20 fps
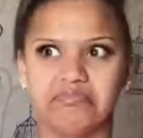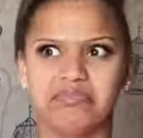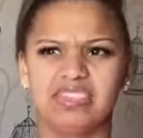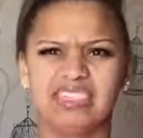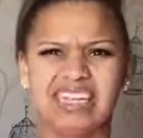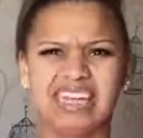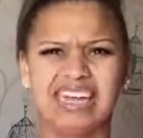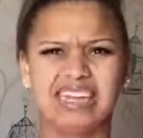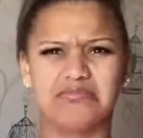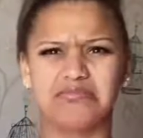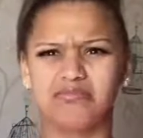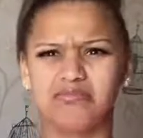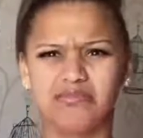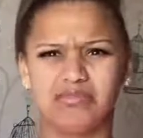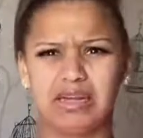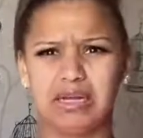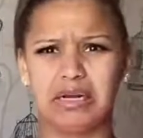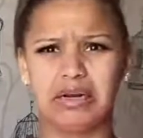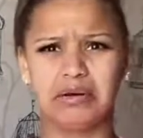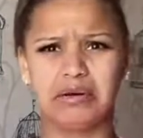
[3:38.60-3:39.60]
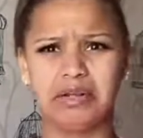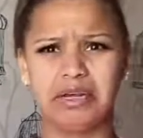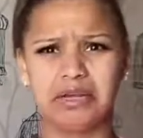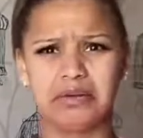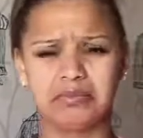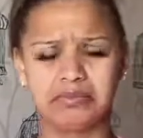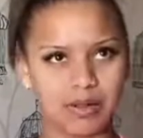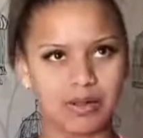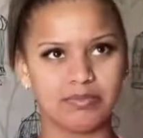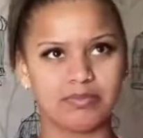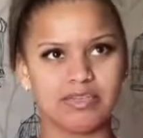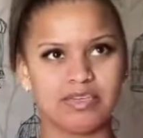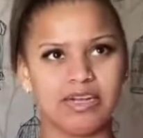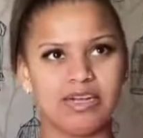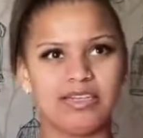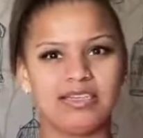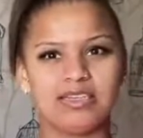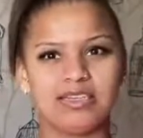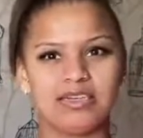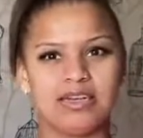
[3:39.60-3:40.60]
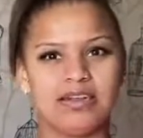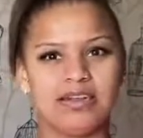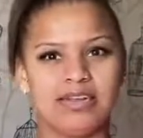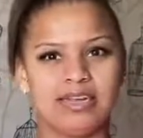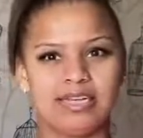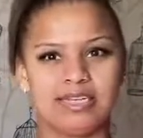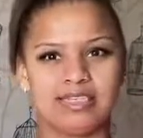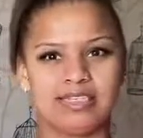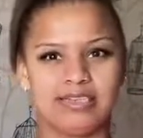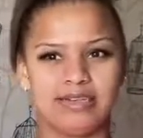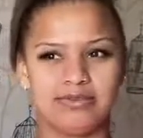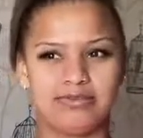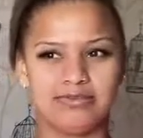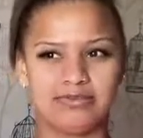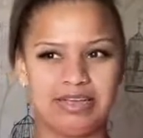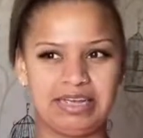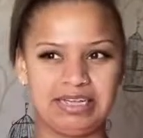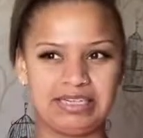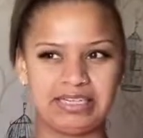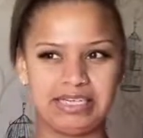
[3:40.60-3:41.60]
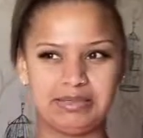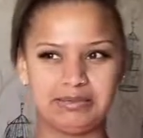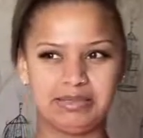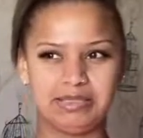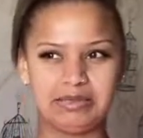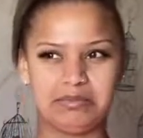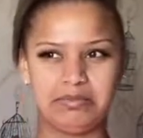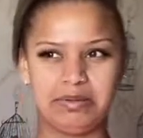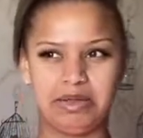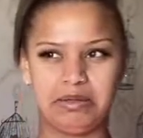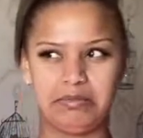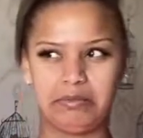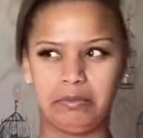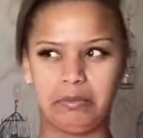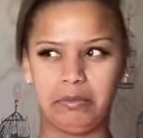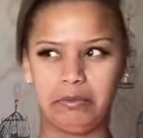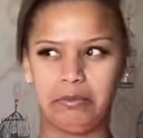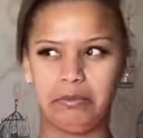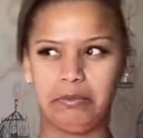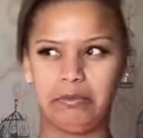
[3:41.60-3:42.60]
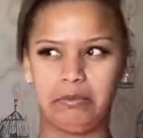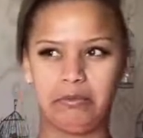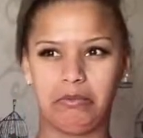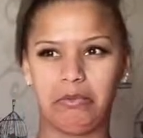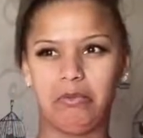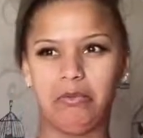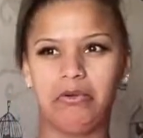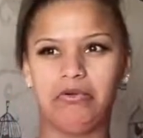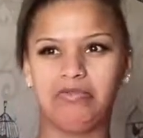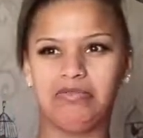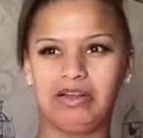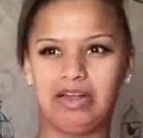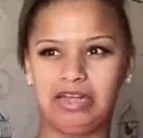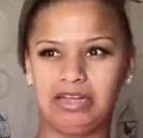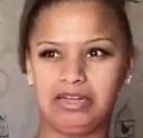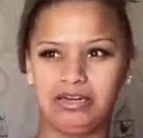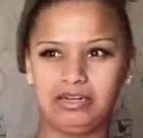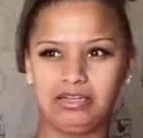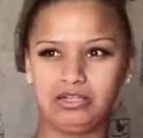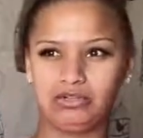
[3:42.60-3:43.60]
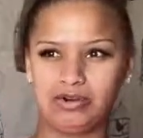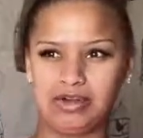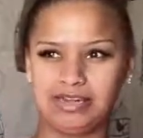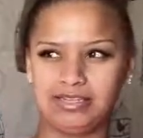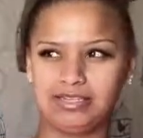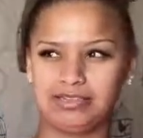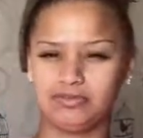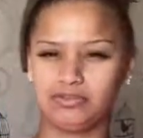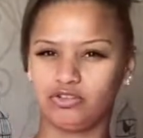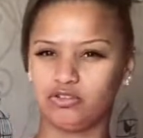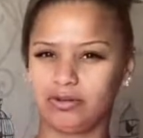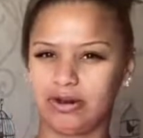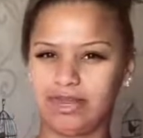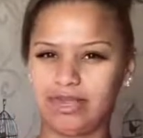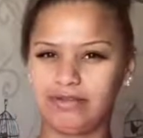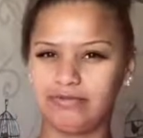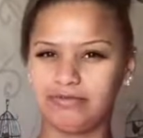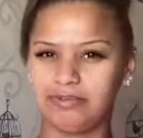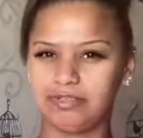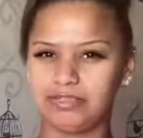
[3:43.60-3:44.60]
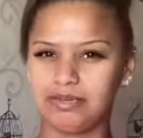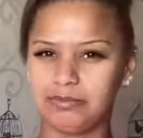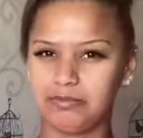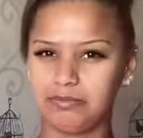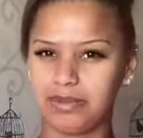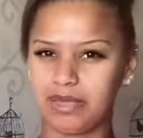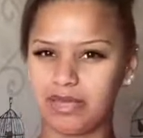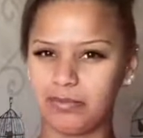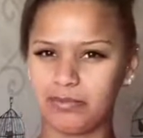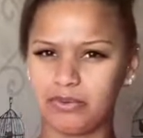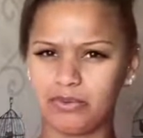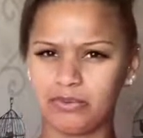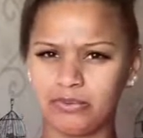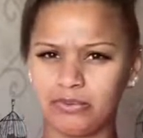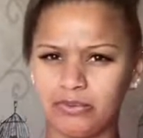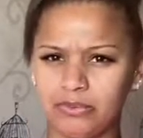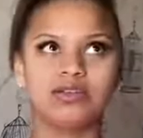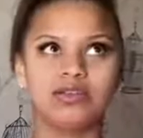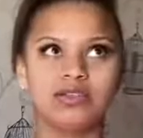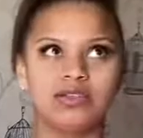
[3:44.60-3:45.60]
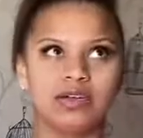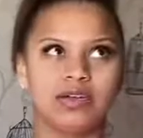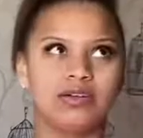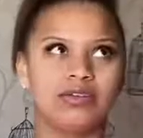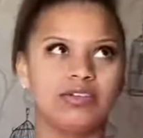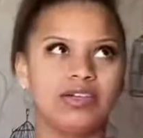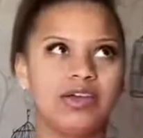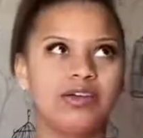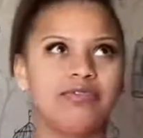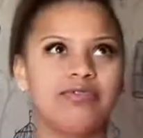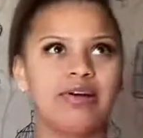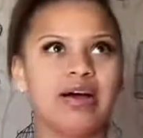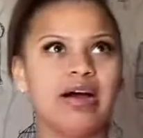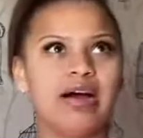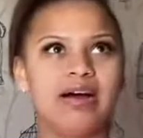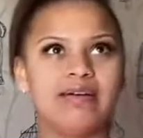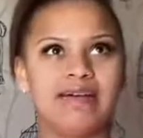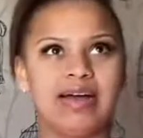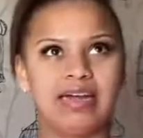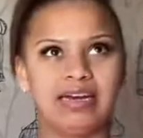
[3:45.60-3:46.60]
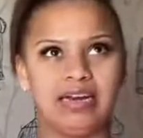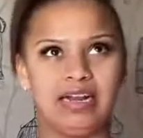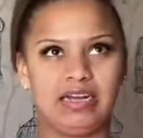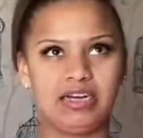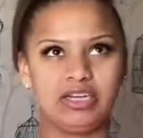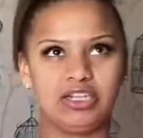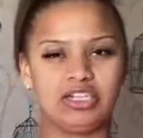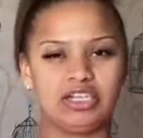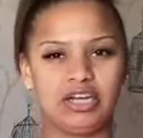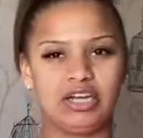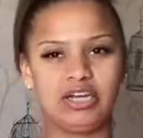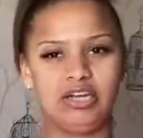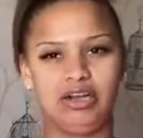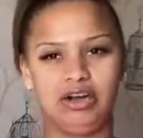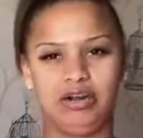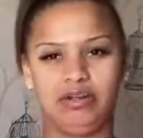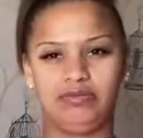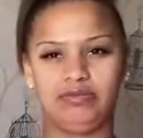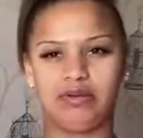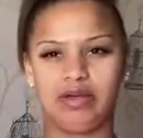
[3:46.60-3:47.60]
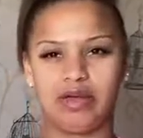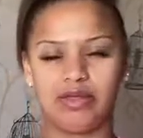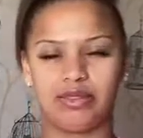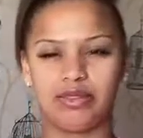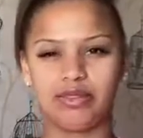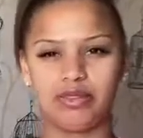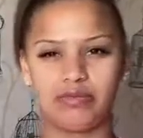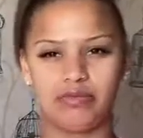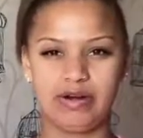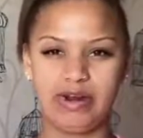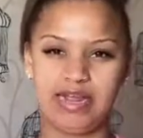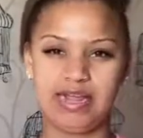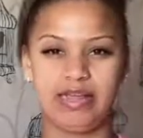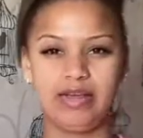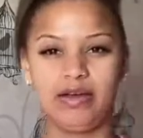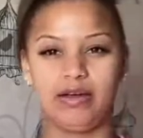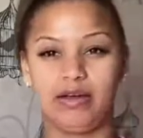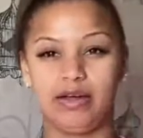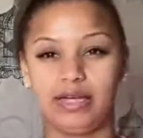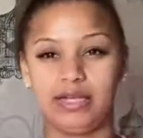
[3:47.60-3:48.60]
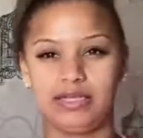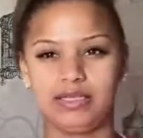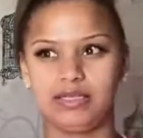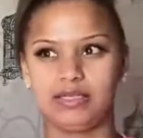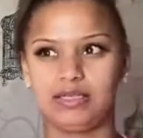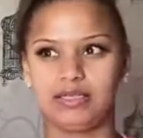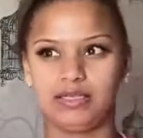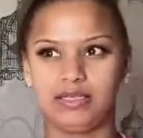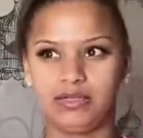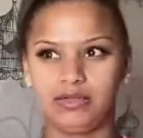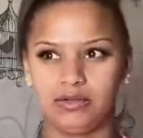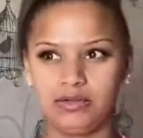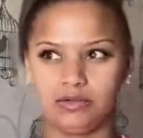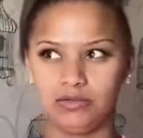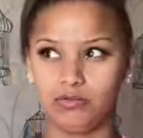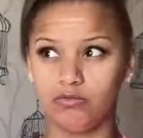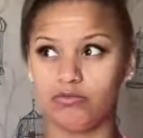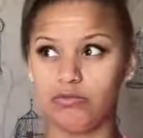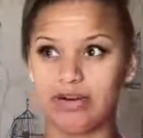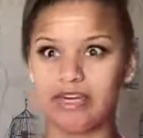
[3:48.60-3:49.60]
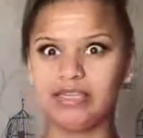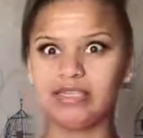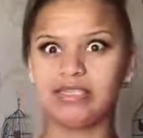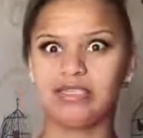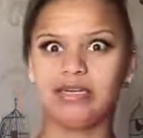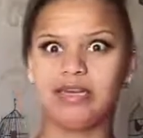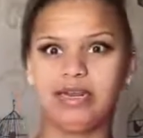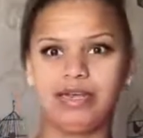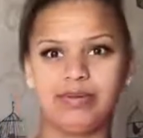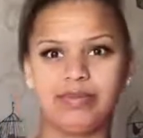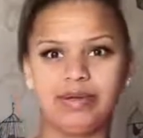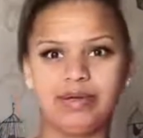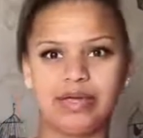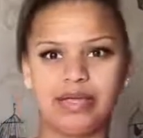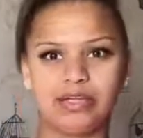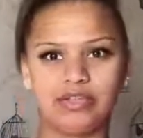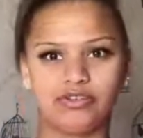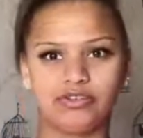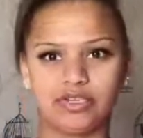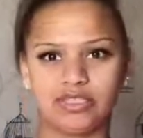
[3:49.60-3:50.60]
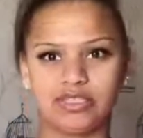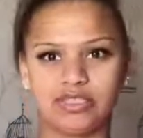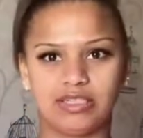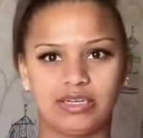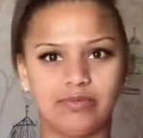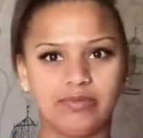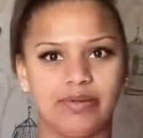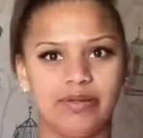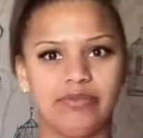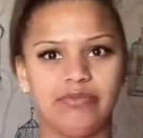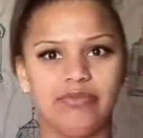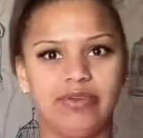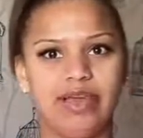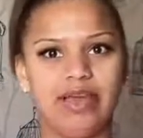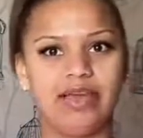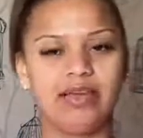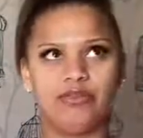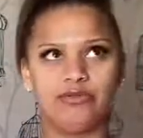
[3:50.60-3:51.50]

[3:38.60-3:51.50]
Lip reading: So I don't know. But I'm starting to notice that feet seems to be more and more of like an attractive trait for some people. So far I've had like a total of like 3 guys recently be interested in my feet.